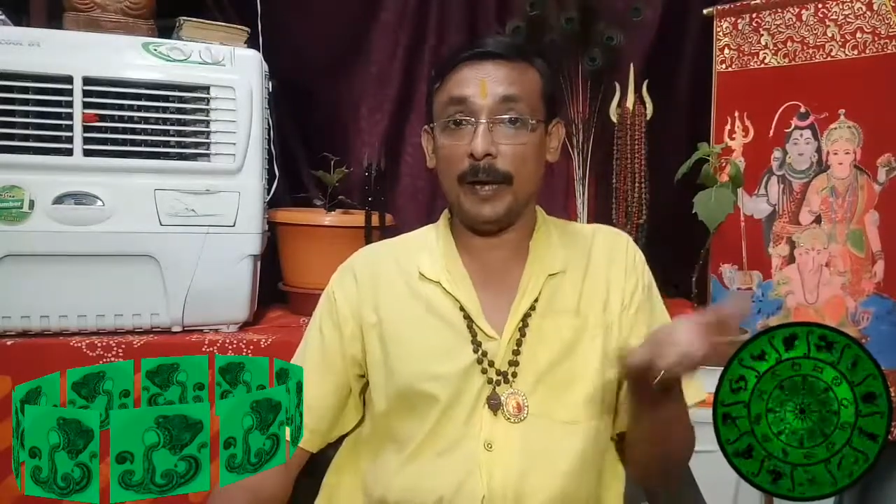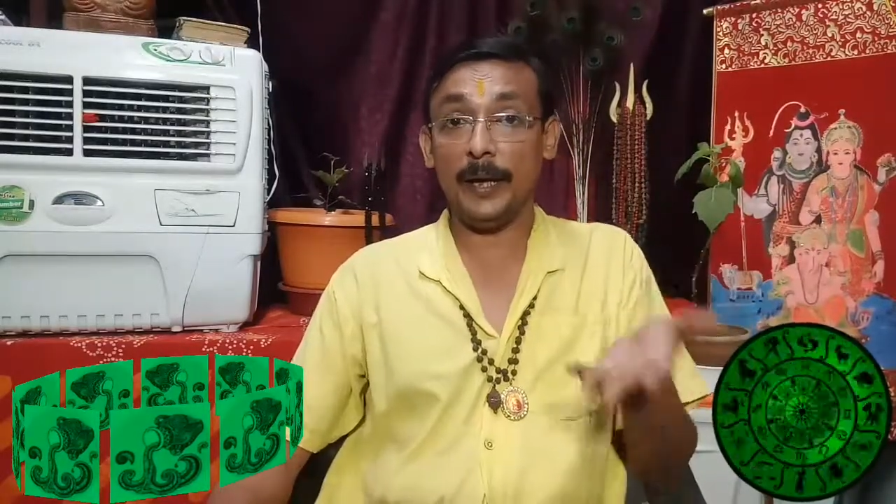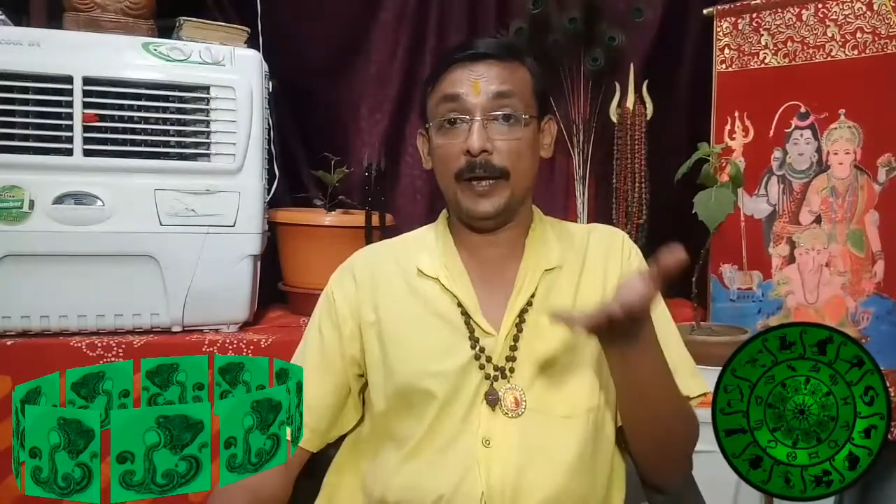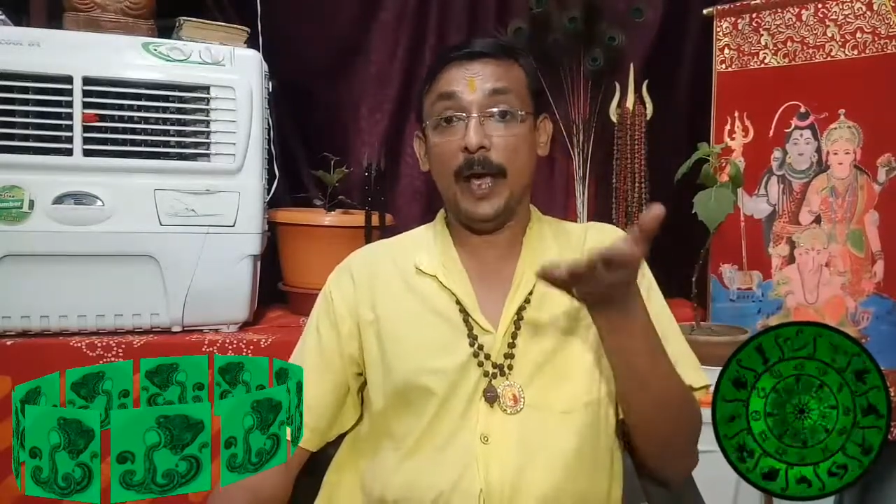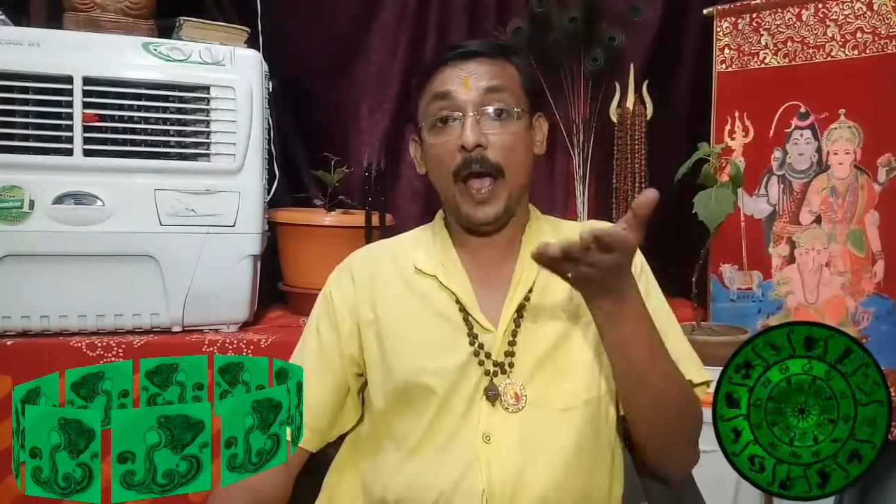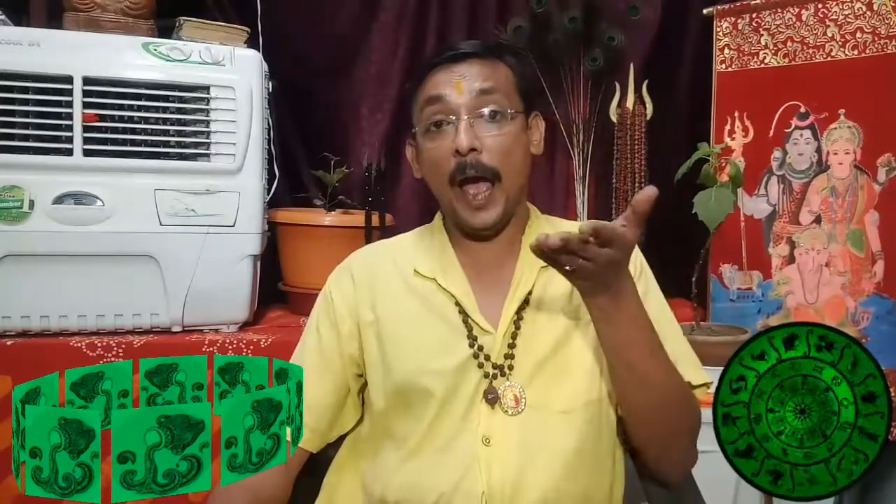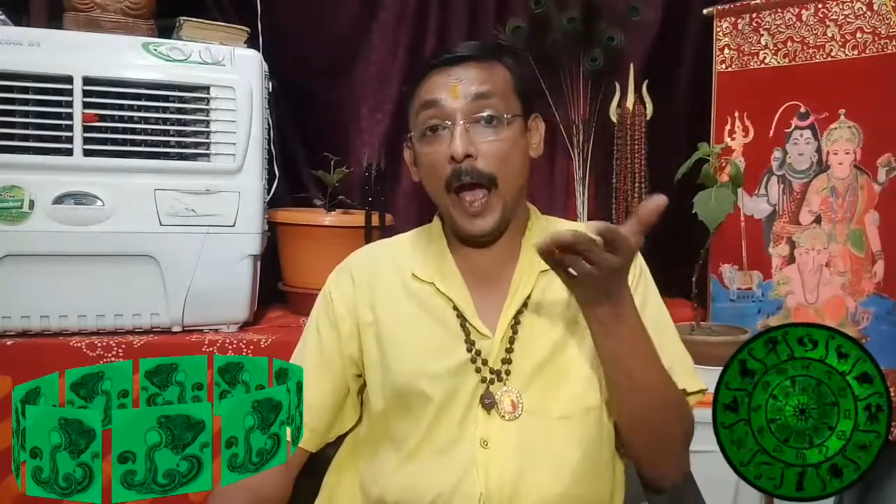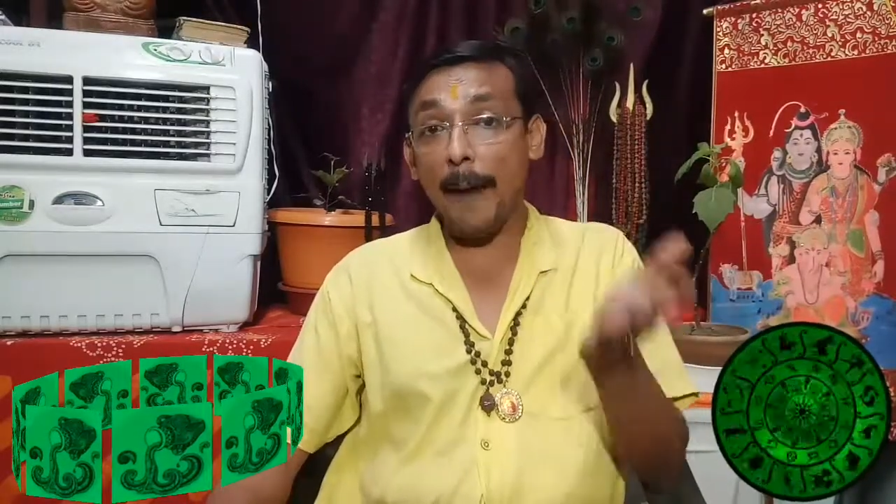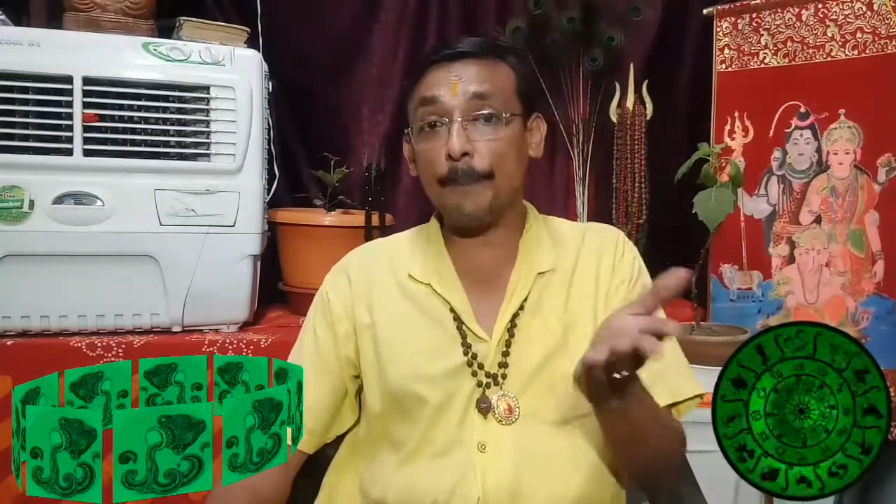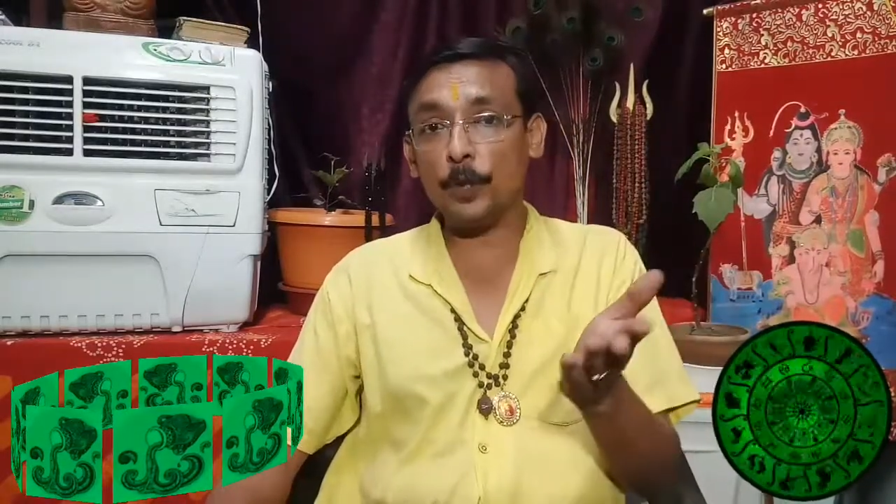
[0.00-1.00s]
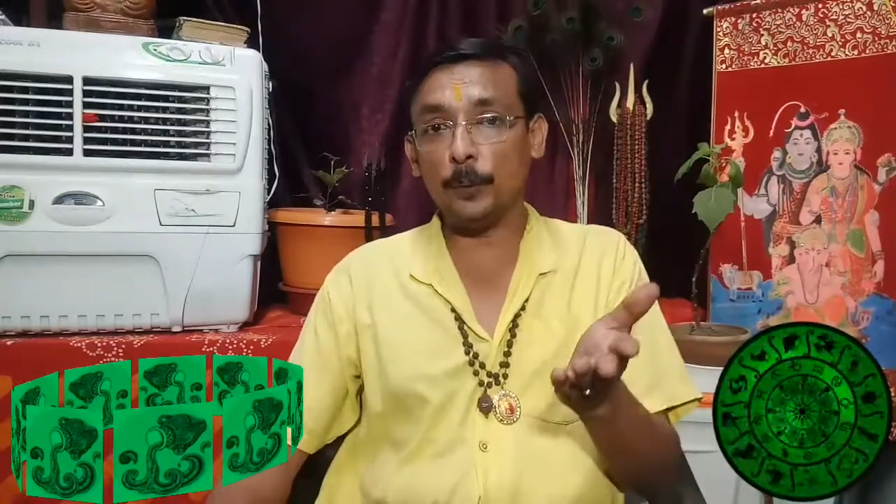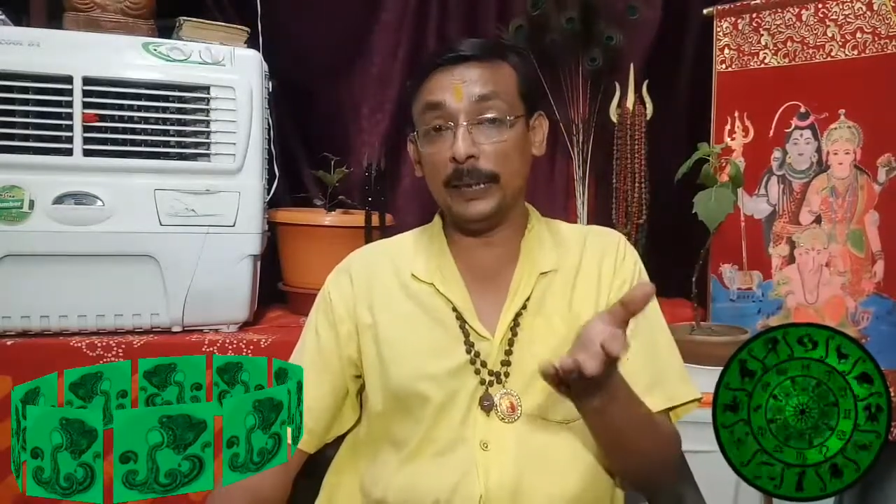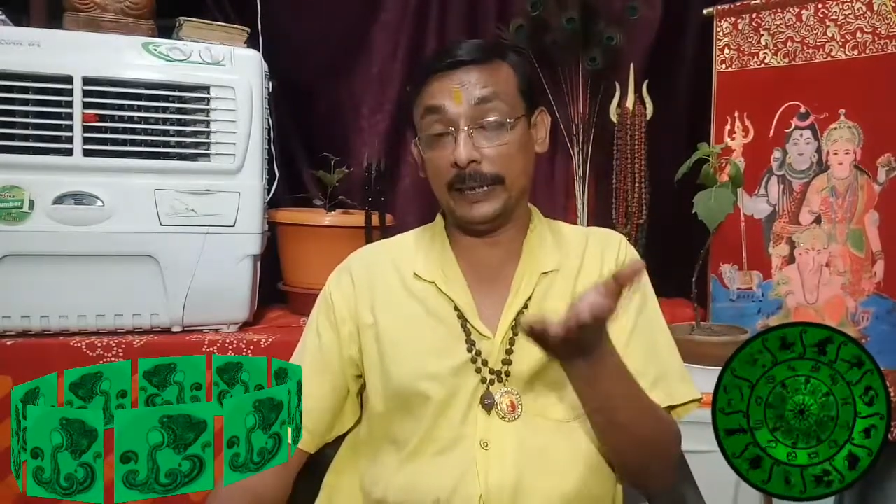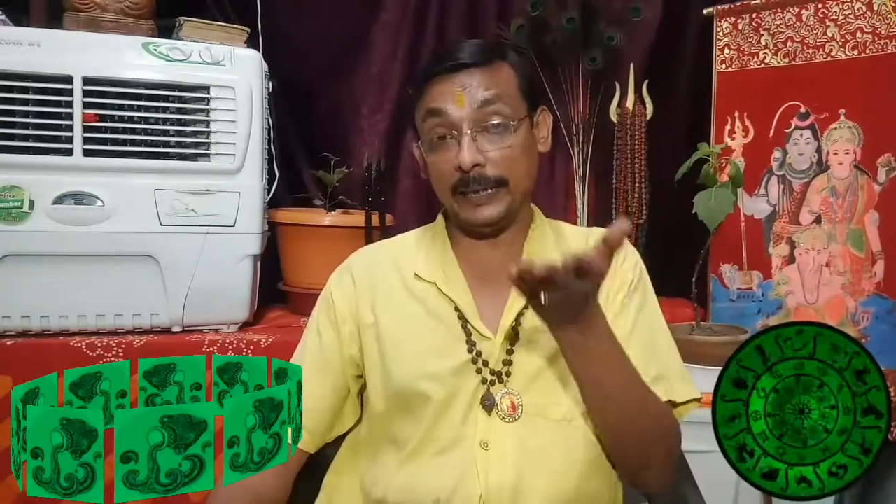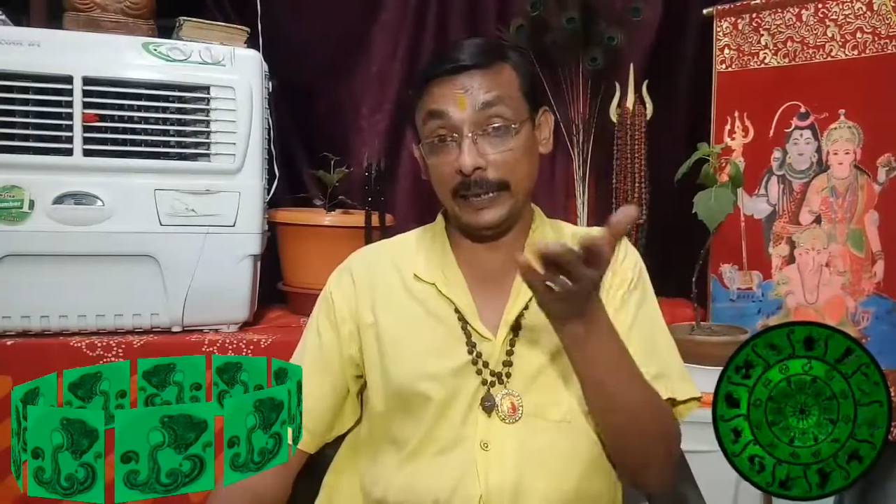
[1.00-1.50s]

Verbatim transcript: may have to be